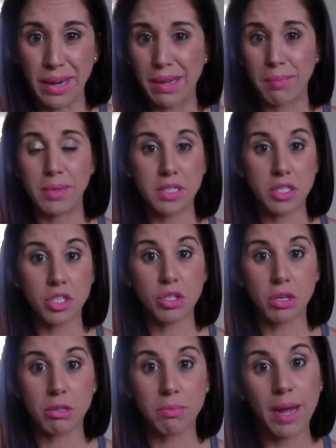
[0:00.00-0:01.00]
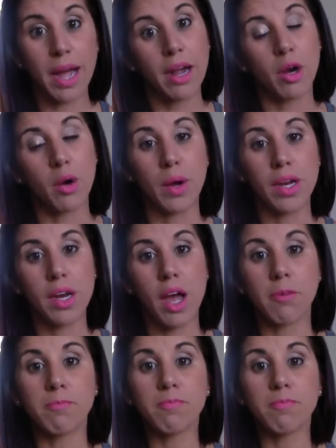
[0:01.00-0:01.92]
Like a business starter pack or whatnot.